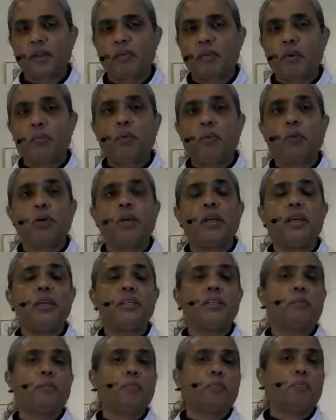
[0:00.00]
But boy,
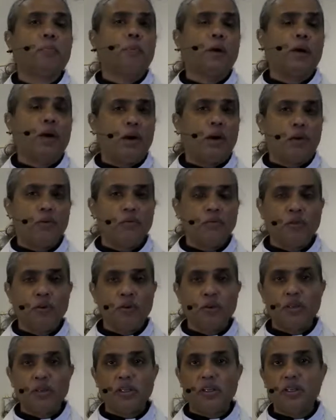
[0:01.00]
is it
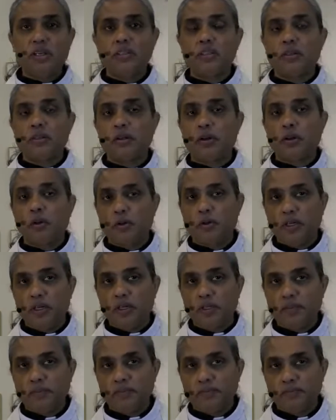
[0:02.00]
powerful, is it loaded.
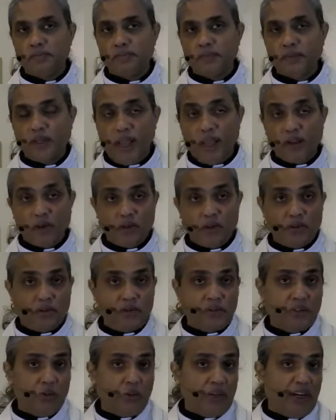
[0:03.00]
I could
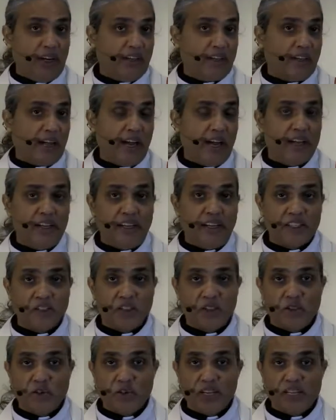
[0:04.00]
do an entire day's
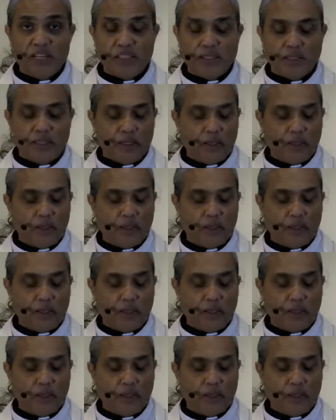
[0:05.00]
retreat